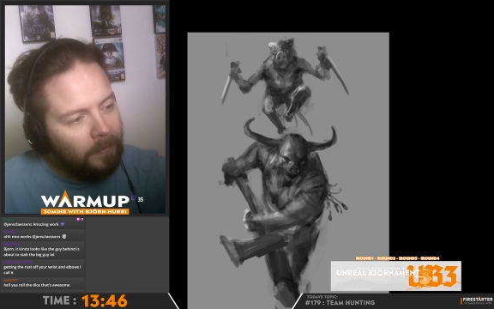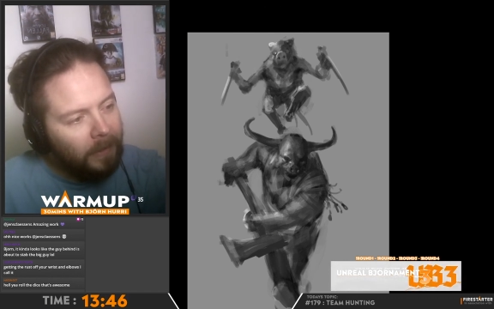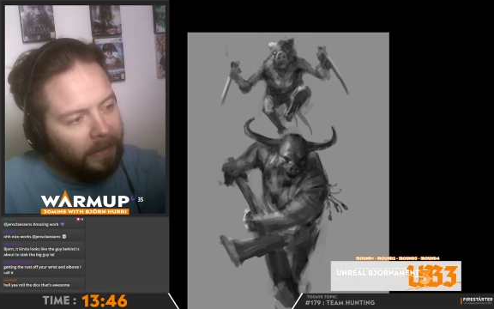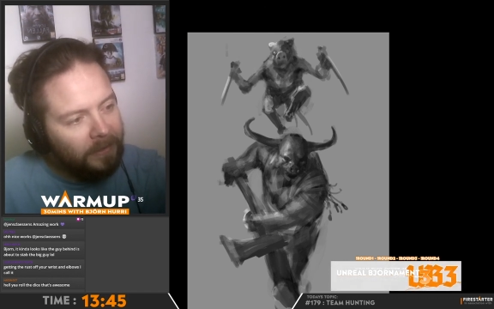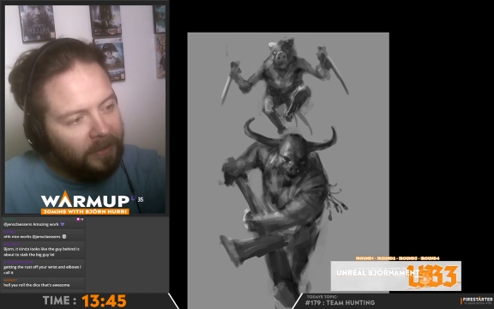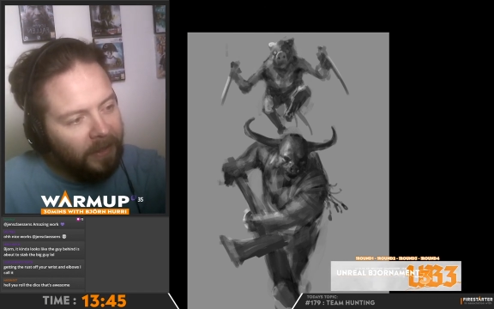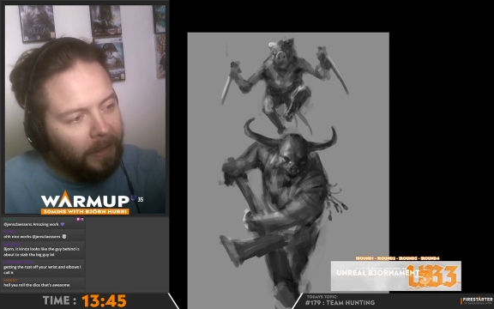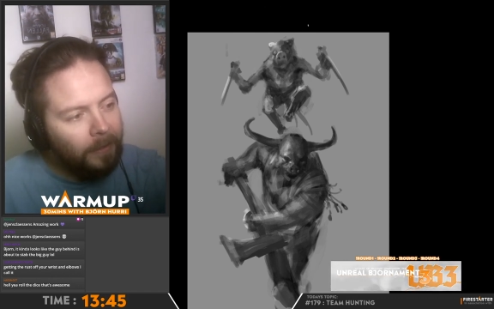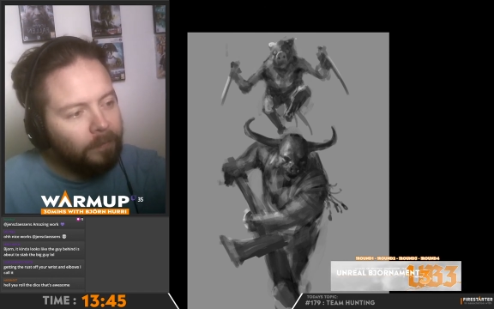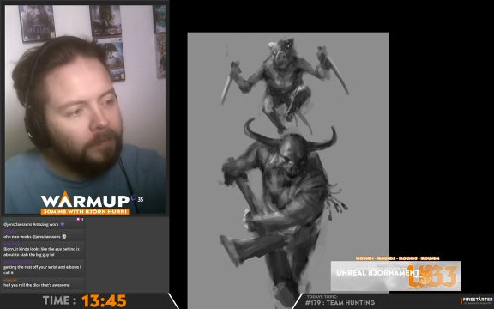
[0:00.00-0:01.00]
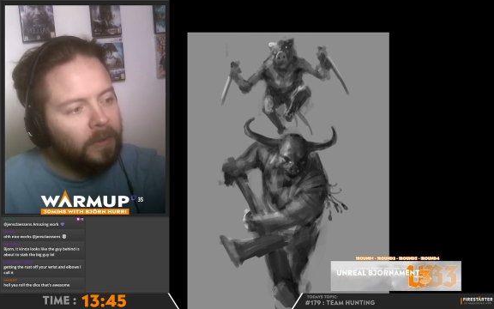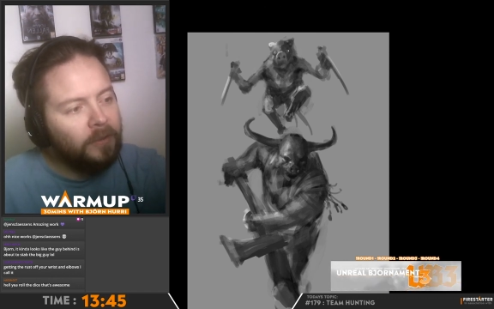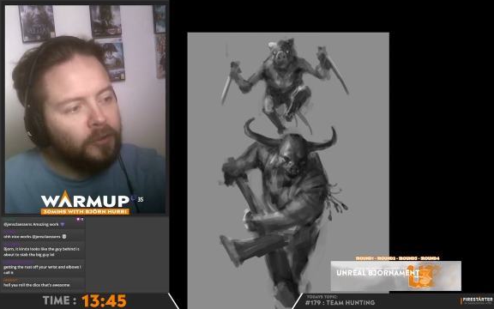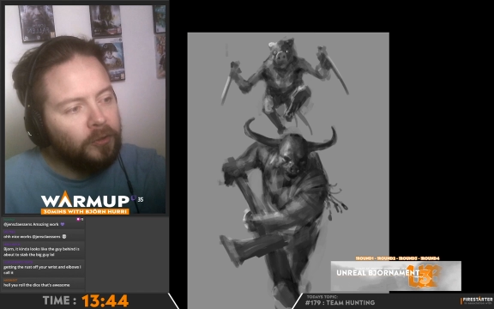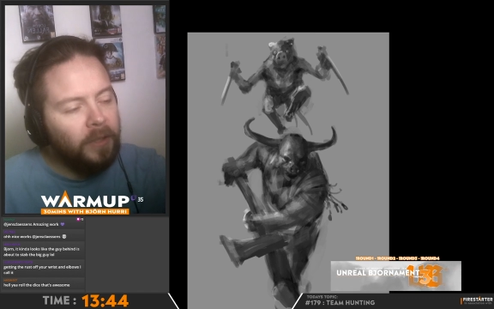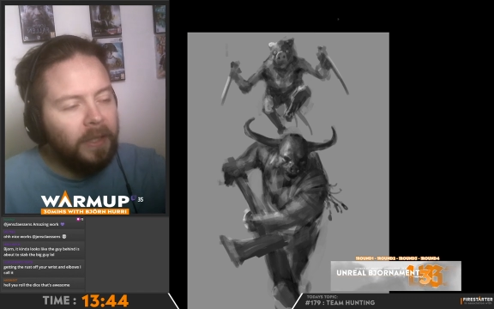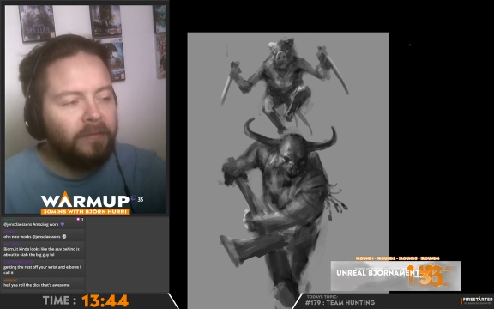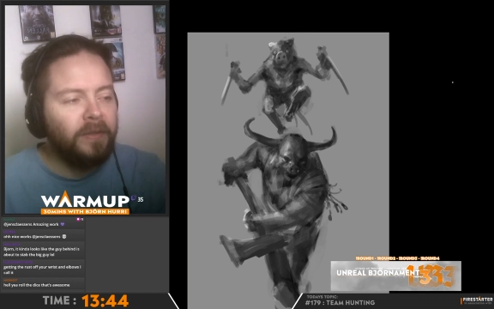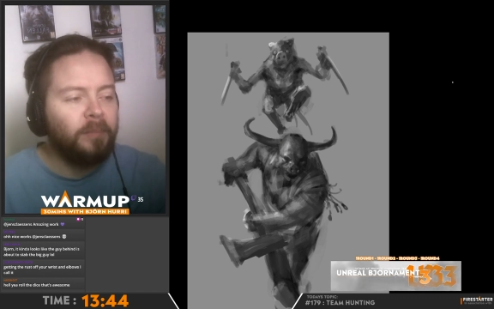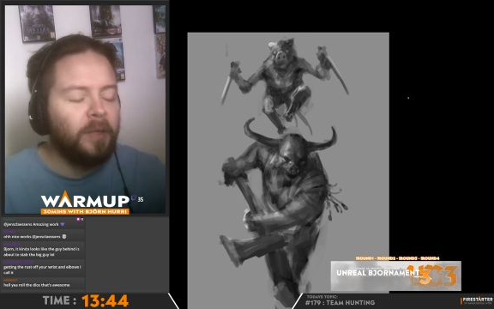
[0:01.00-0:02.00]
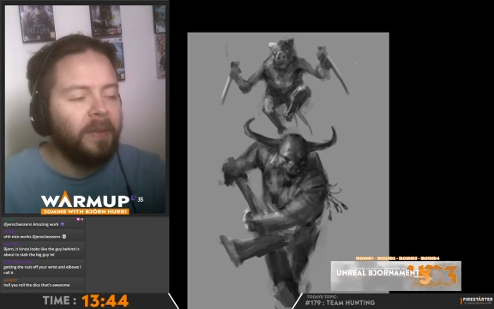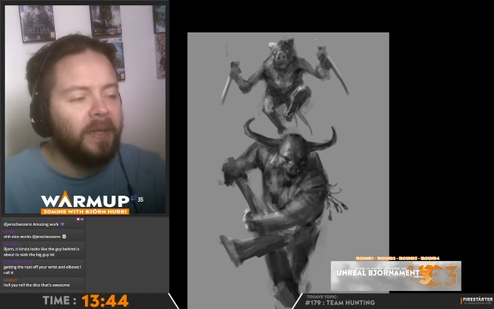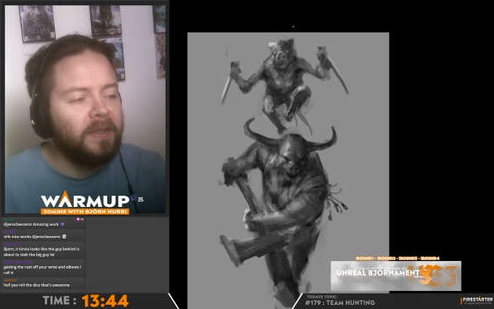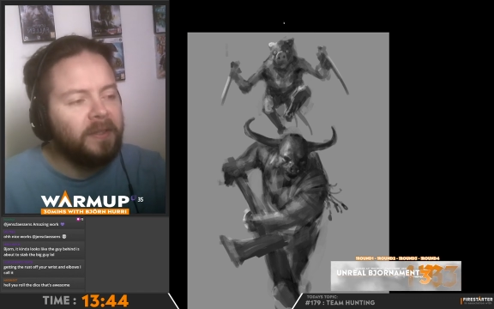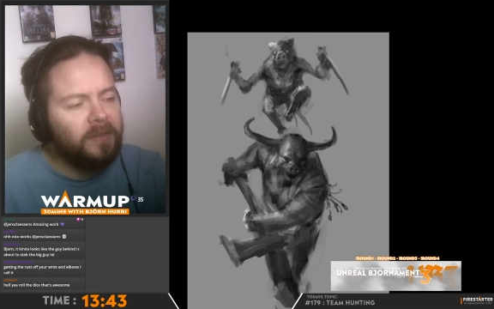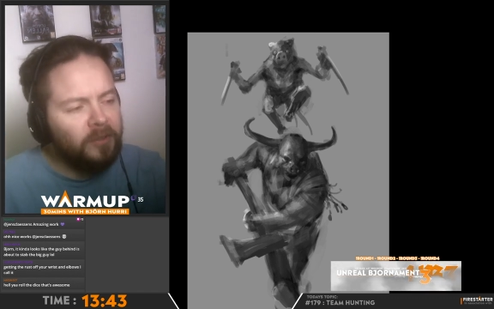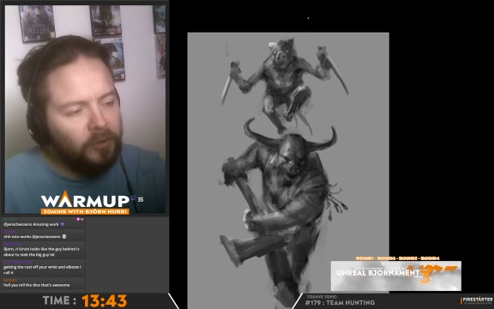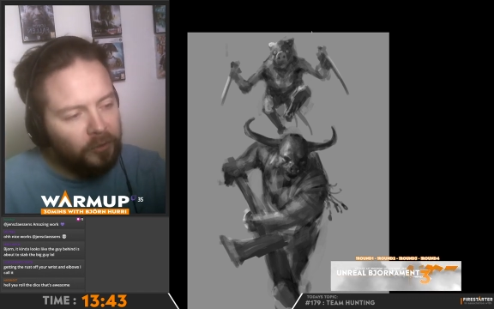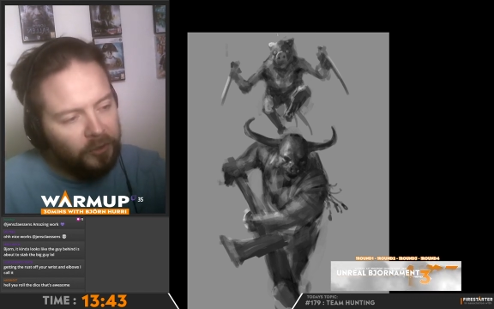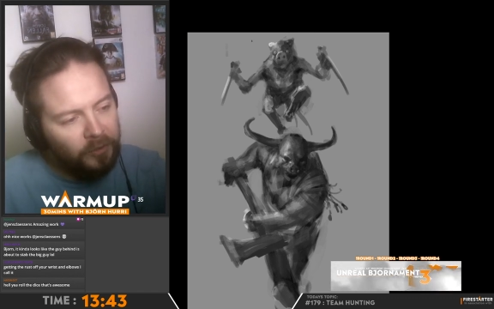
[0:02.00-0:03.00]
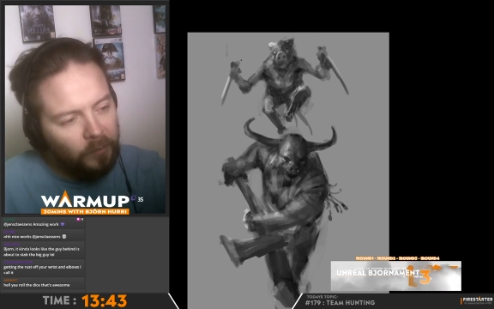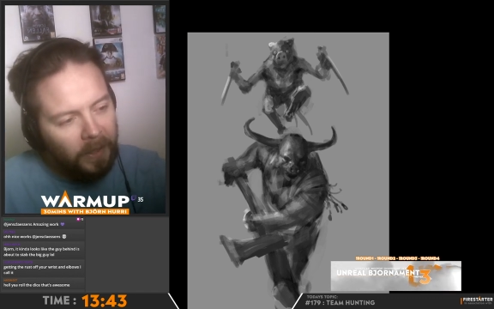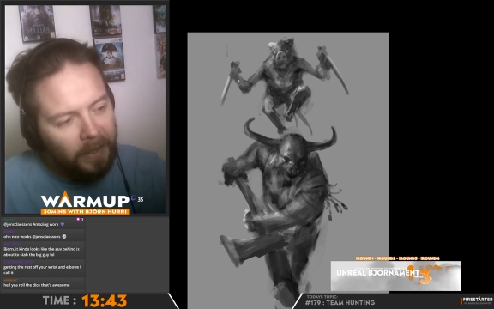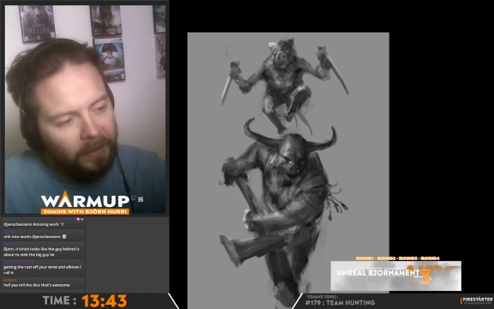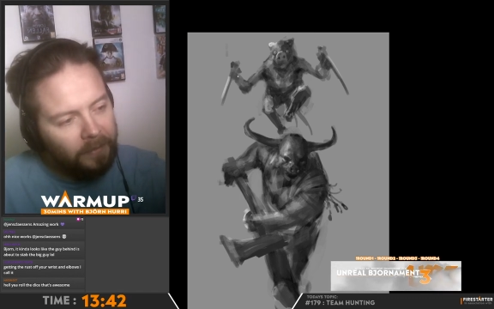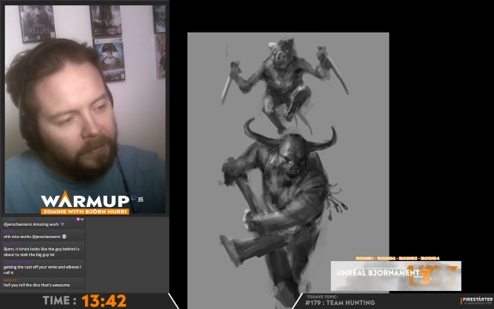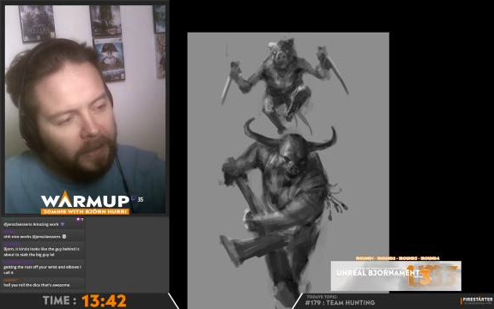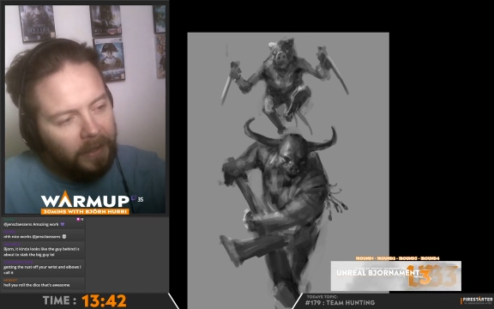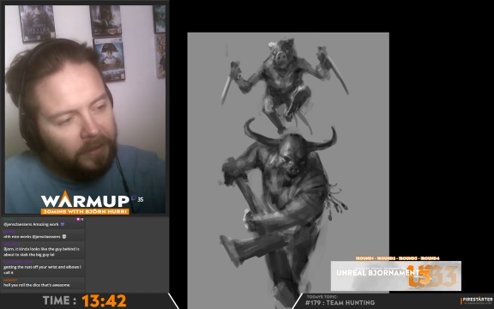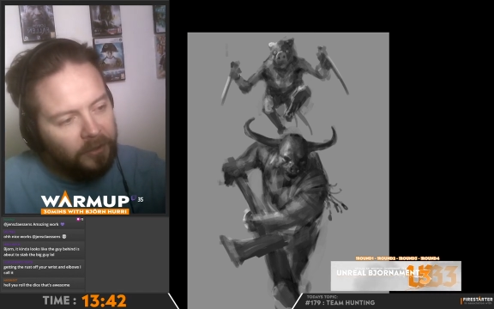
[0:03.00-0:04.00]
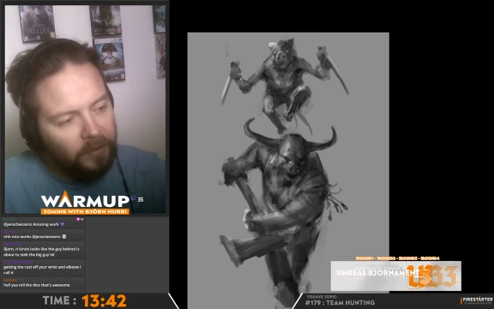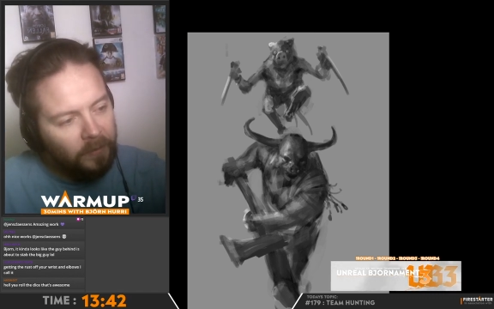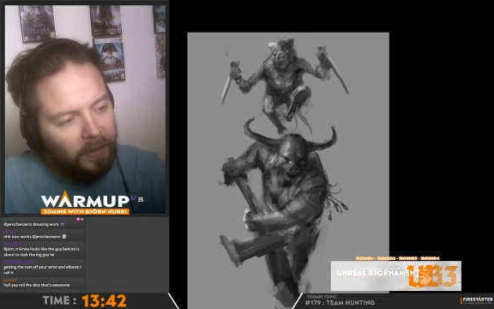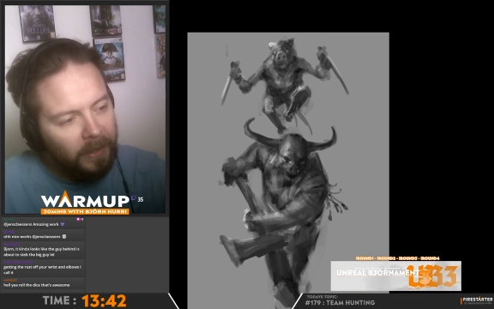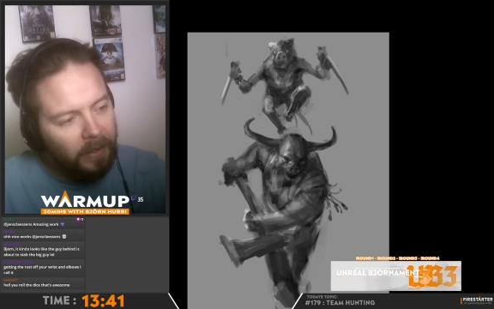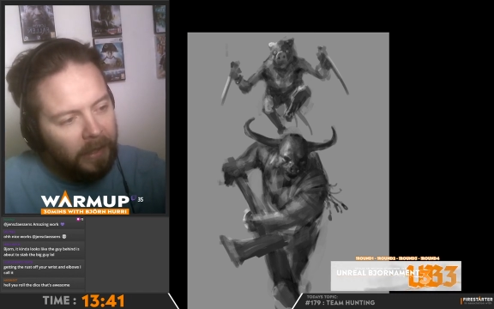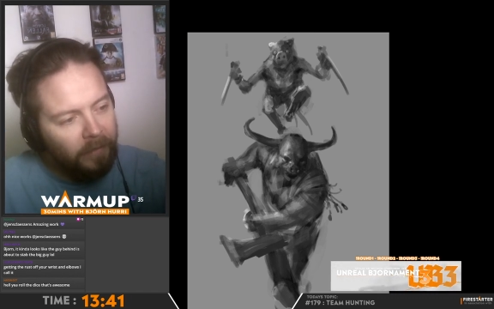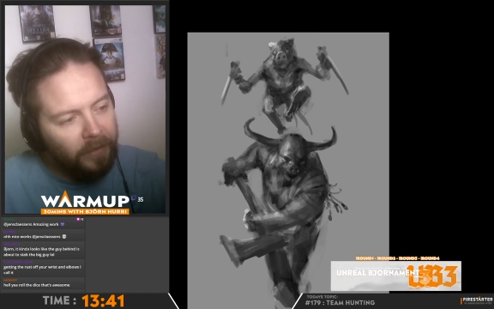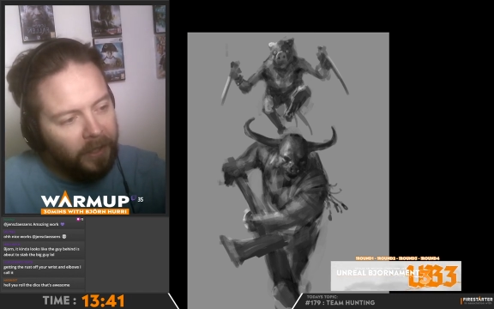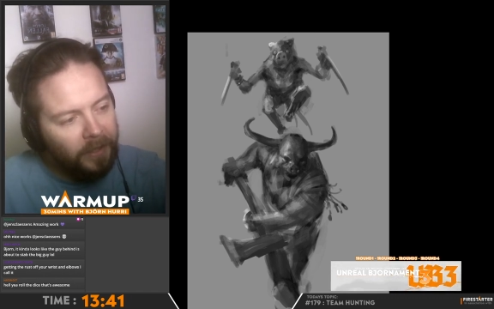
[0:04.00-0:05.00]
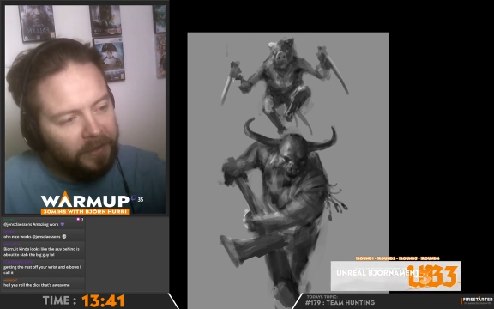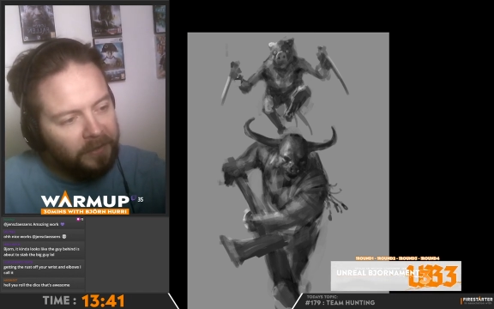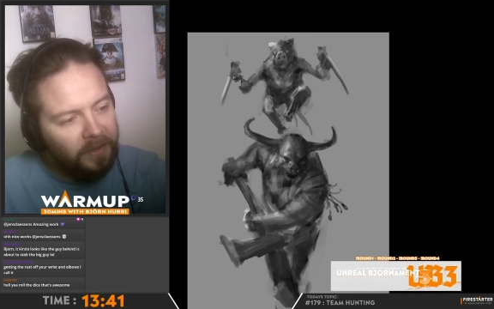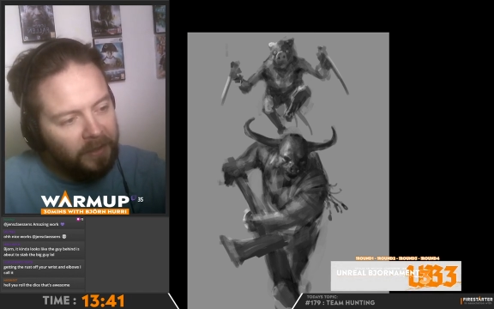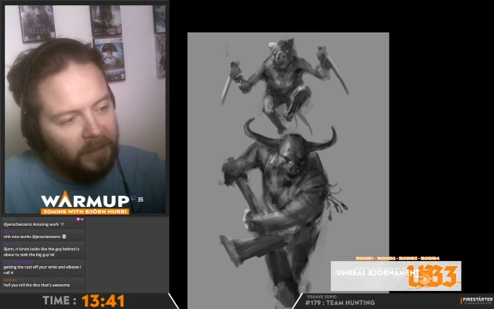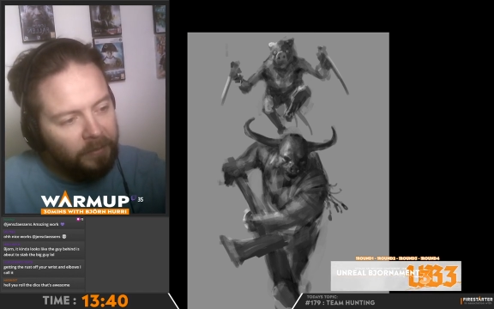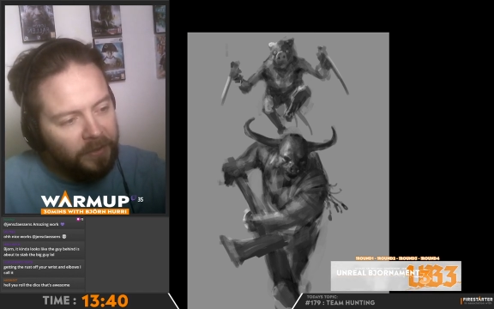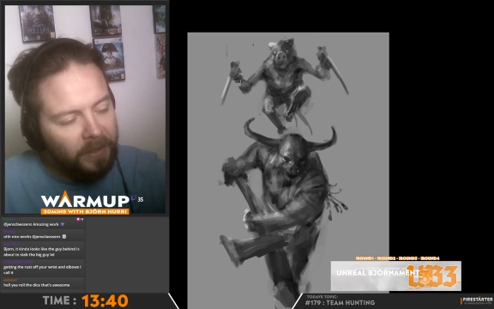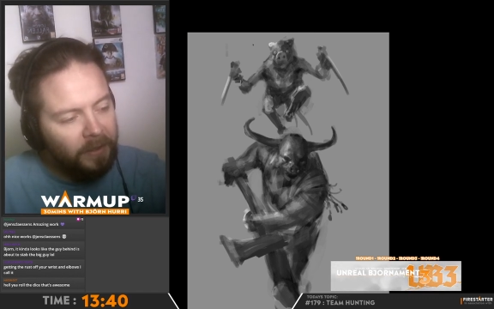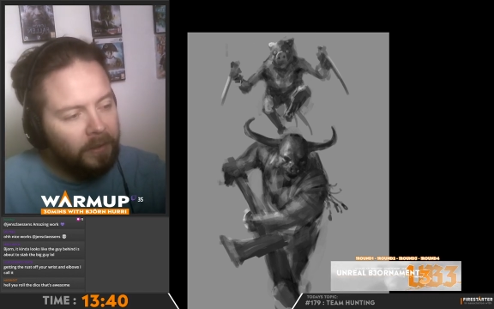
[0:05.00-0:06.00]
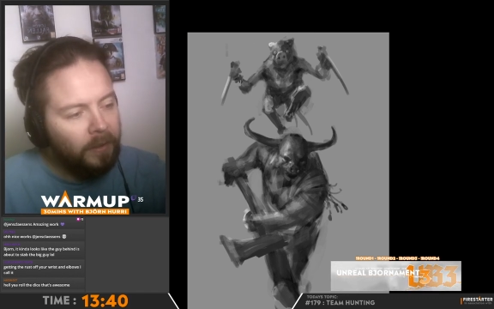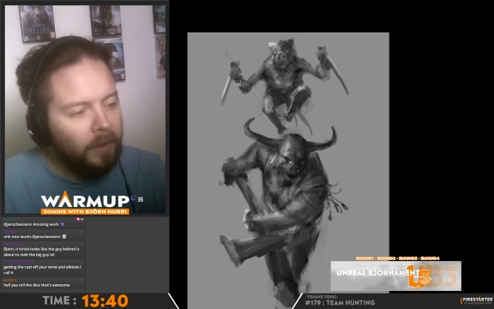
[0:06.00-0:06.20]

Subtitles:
It's I have implemented it studio wide, so every artist that comes in